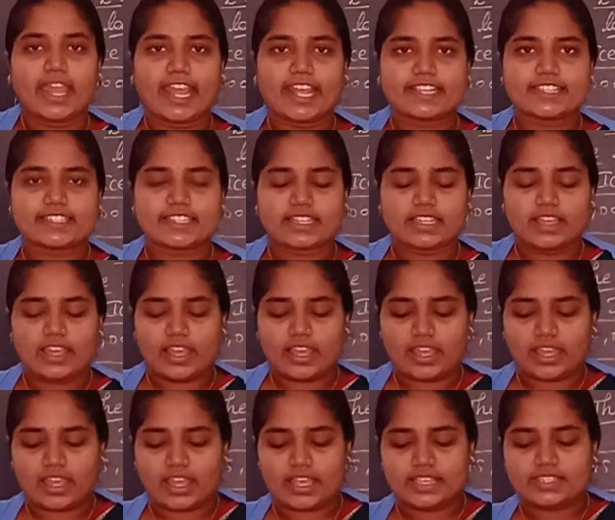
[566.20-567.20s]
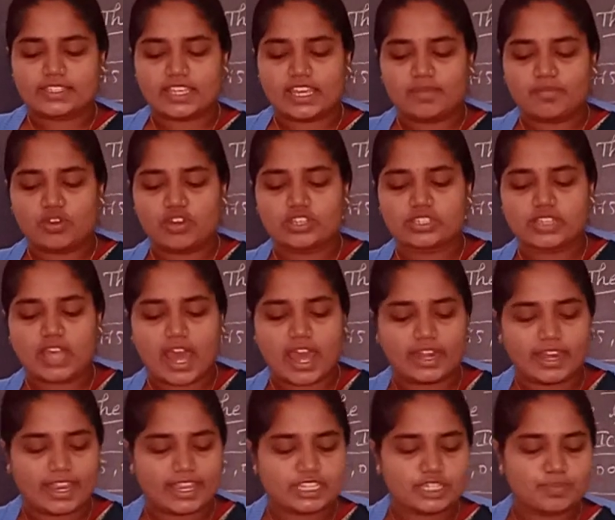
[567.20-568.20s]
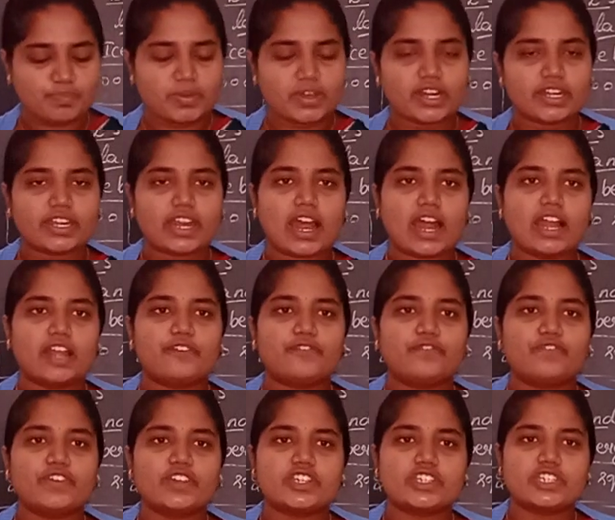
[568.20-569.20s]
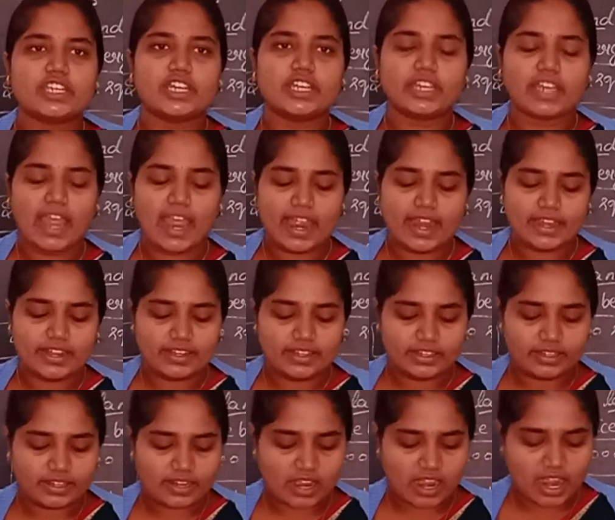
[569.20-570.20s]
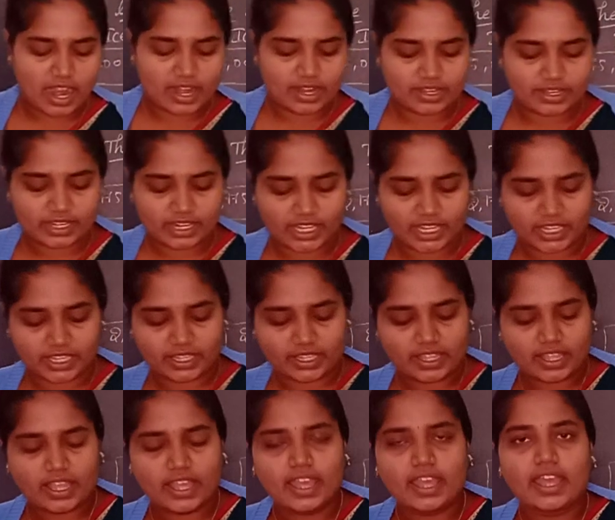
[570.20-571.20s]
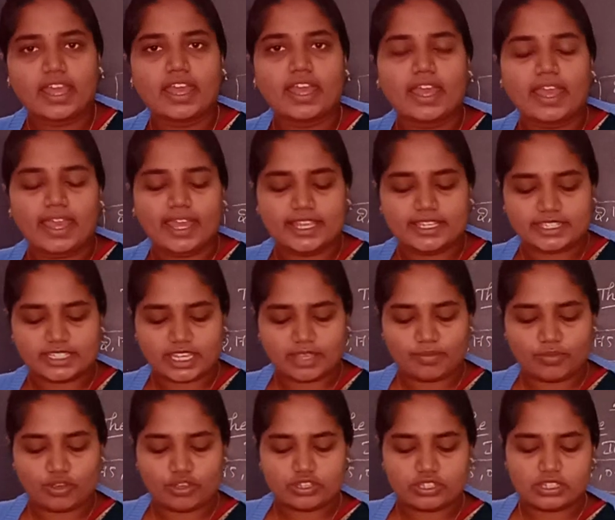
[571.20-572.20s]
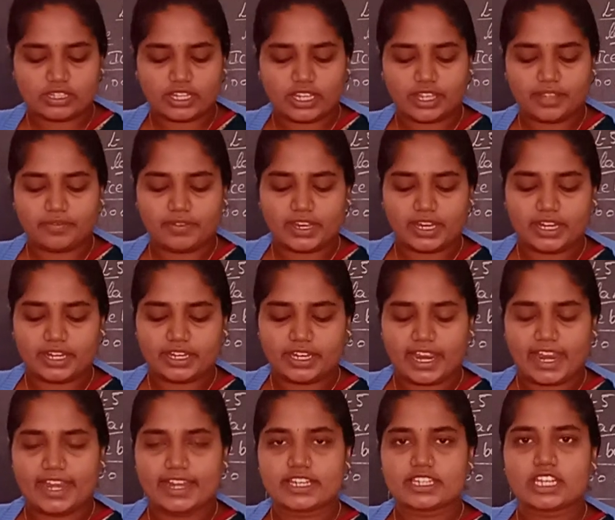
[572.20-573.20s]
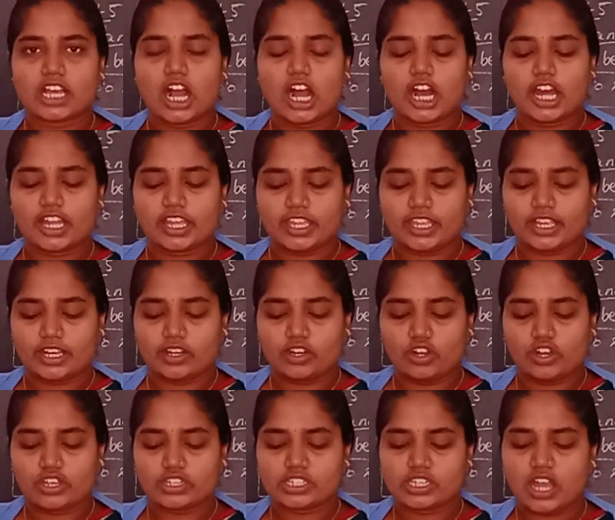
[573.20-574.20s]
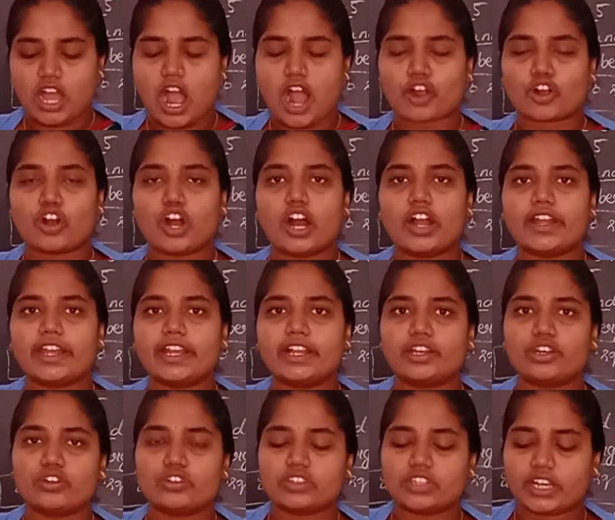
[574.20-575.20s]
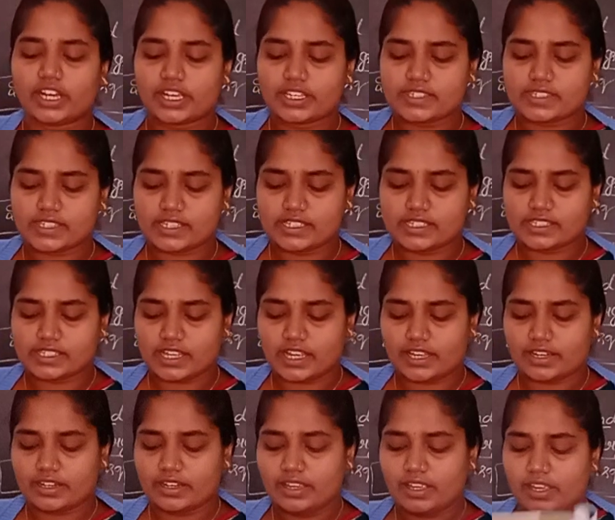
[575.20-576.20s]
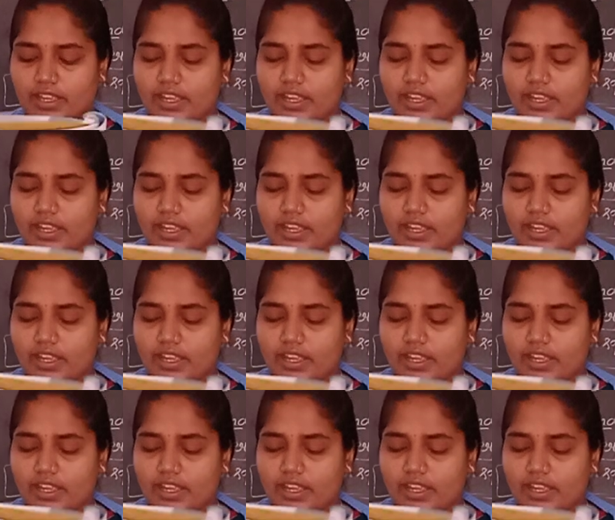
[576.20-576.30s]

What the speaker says: Eskimos are expert at fishing and hunting. Eskimos live in tents or igloos according to the season.